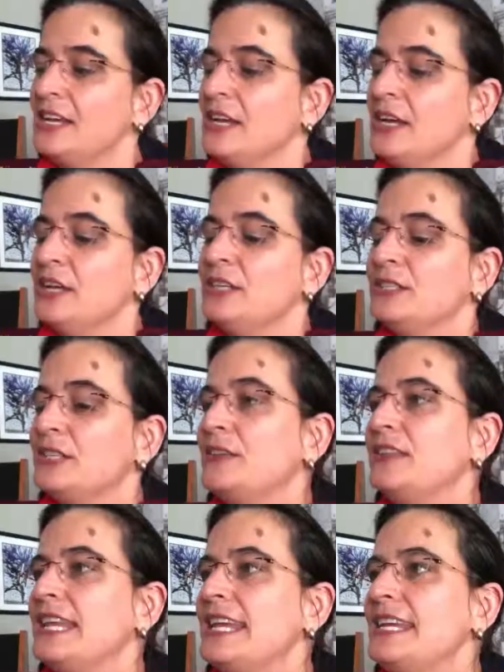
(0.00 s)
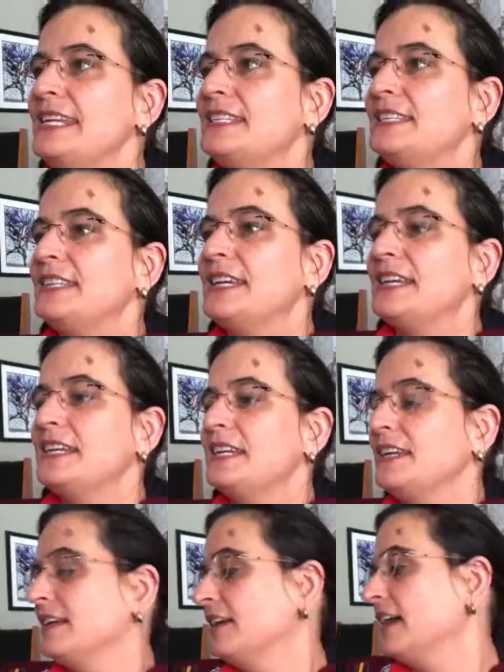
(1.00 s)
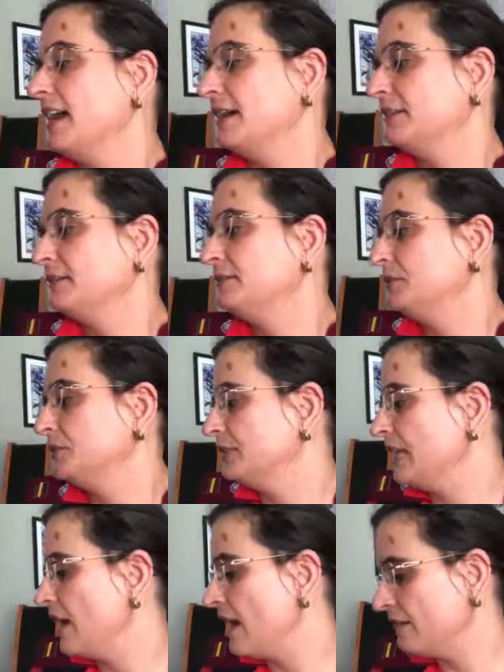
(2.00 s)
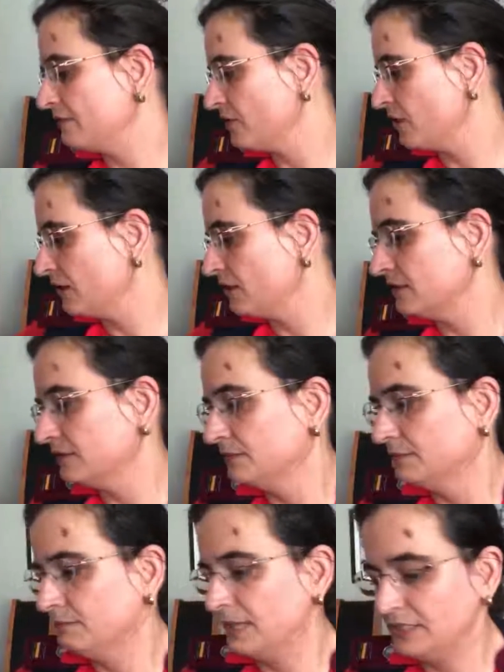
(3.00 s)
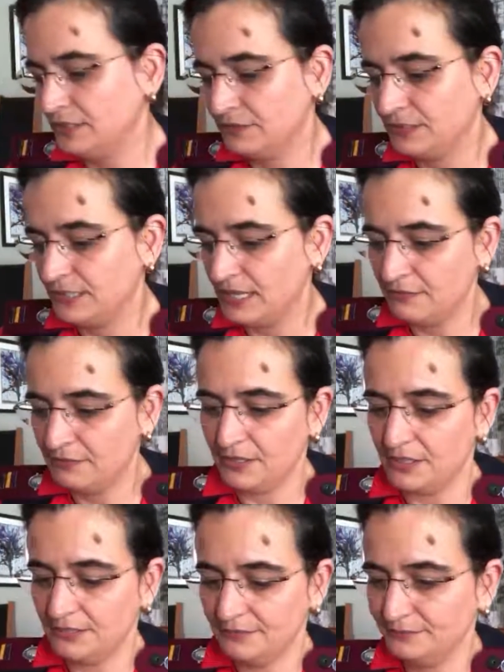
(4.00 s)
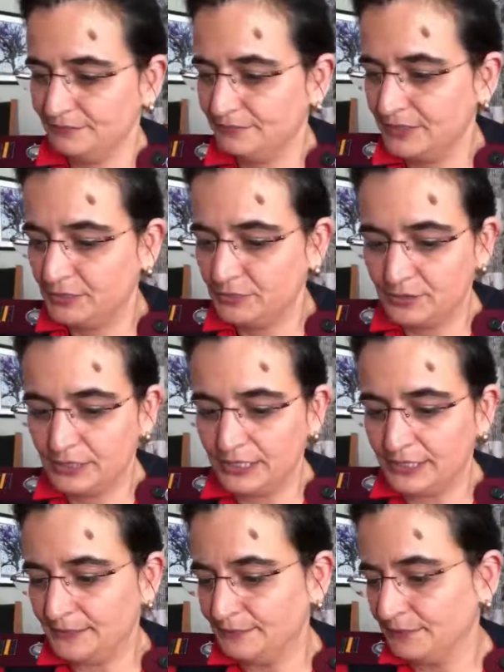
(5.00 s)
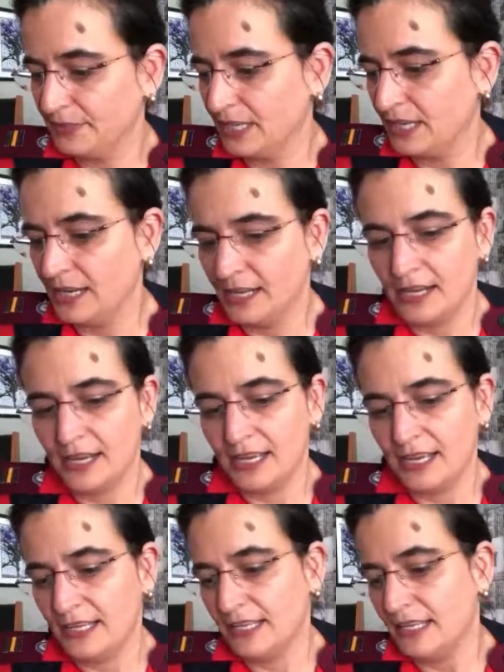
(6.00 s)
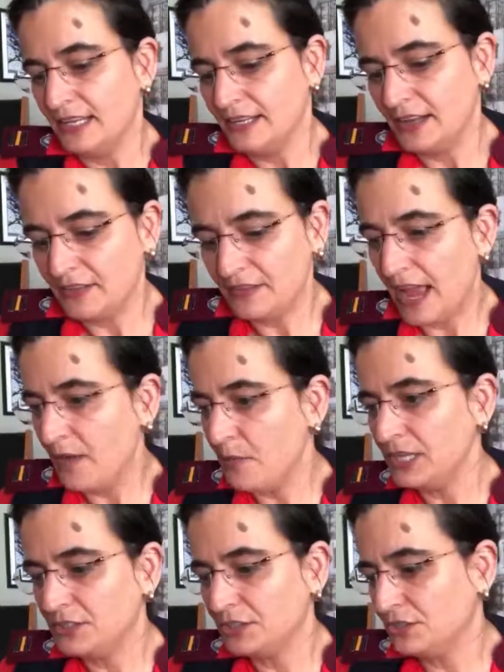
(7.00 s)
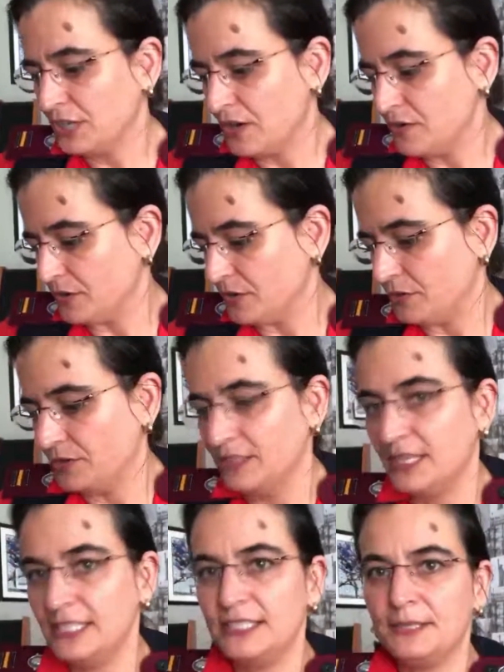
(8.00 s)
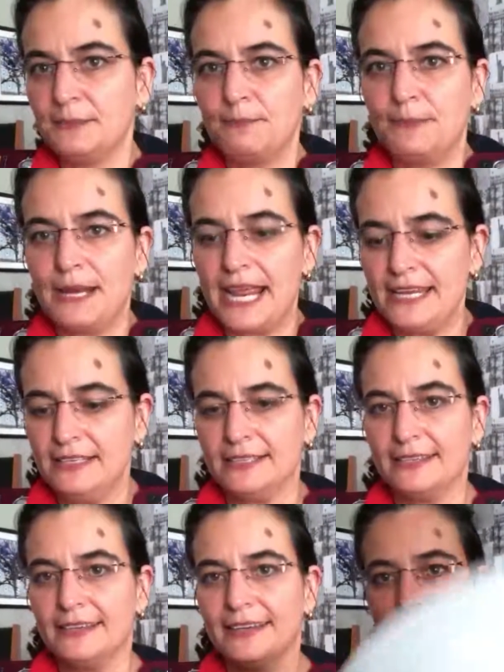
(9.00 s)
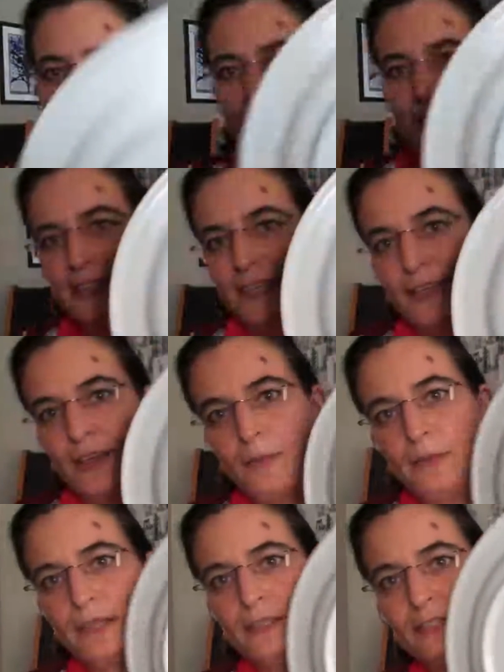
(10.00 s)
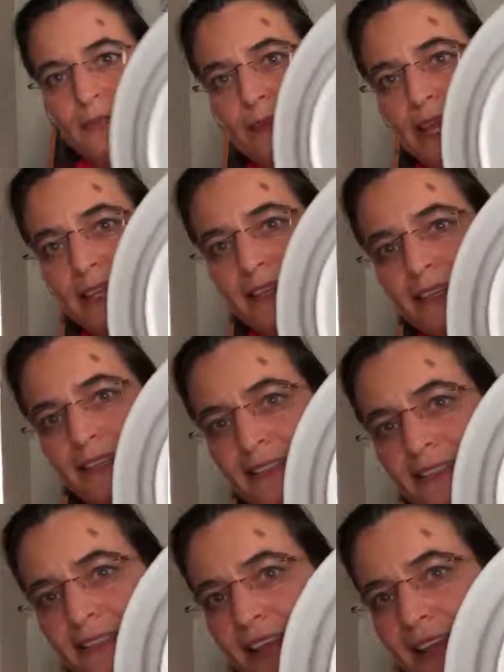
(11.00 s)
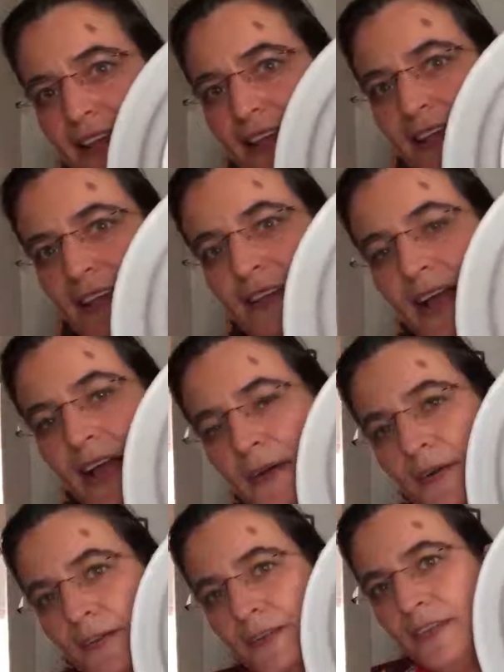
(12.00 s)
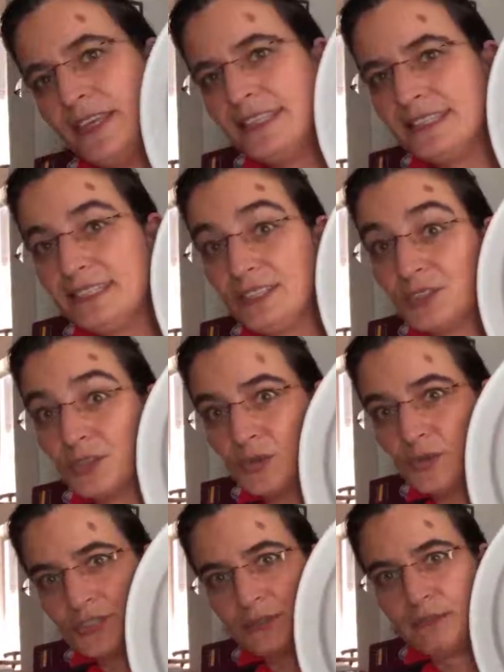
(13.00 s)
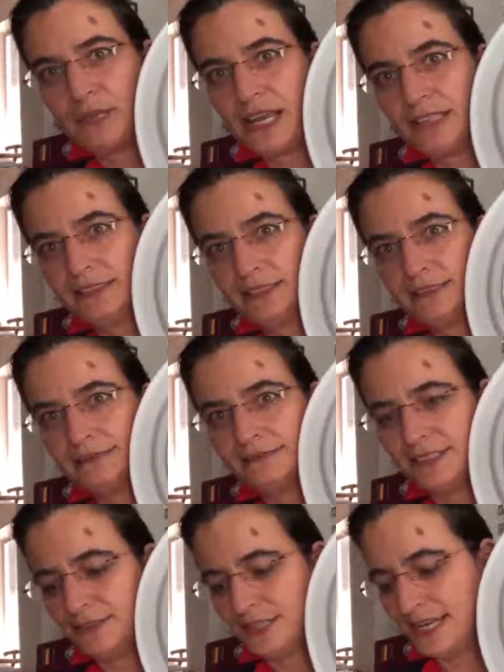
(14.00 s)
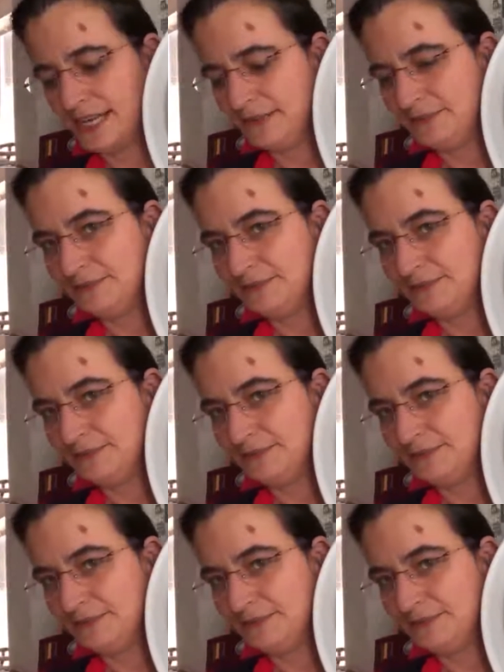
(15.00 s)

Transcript: So there is the food. Now I've got a bunch of stuff here. You'll see. Now, I wanted to show you, this is a plate. Can you see how big this plate is? Now, this is a charger plate, okay?